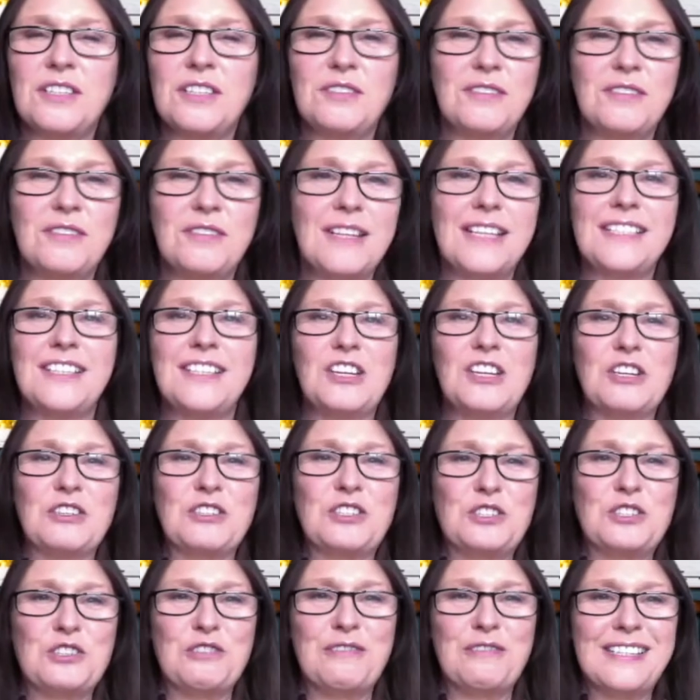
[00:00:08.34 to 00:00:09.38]
that's a long
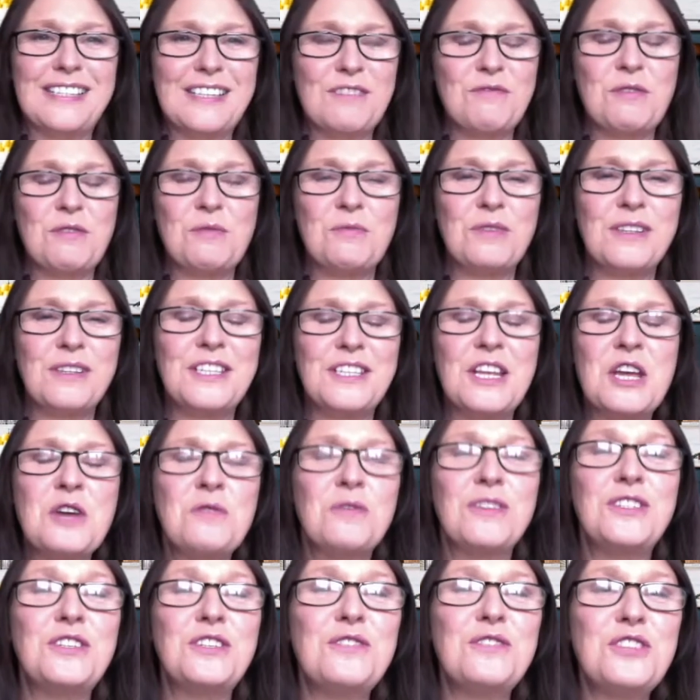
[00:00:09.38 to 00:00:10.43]
story. So
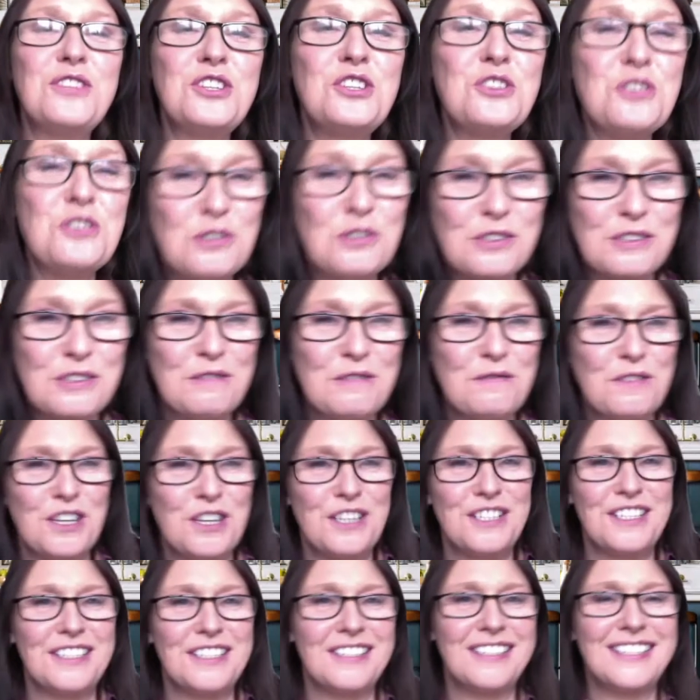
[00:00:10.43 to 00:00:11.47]
we'll do the shortened
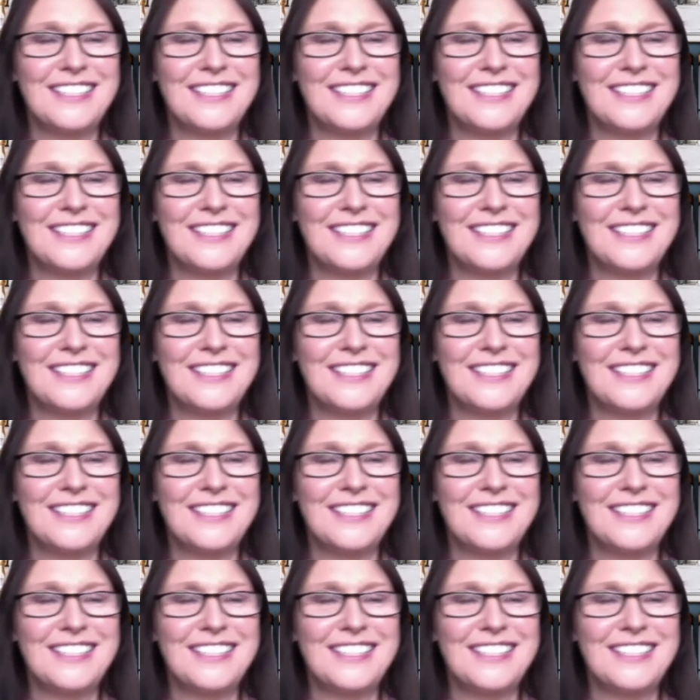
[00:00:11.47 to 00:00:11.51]
version.